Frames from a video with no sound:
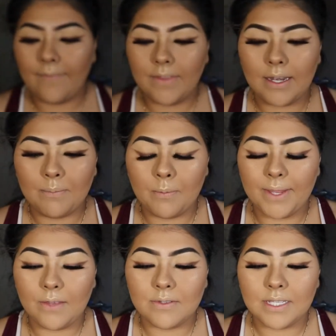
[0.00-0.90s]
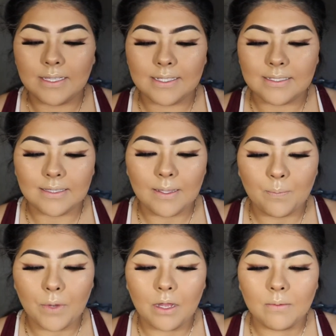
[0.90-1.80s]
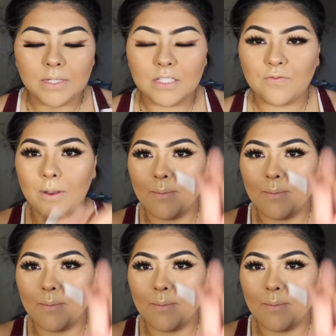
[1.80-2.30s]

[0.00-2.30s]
then I'm gonna be using this lip balm. It's from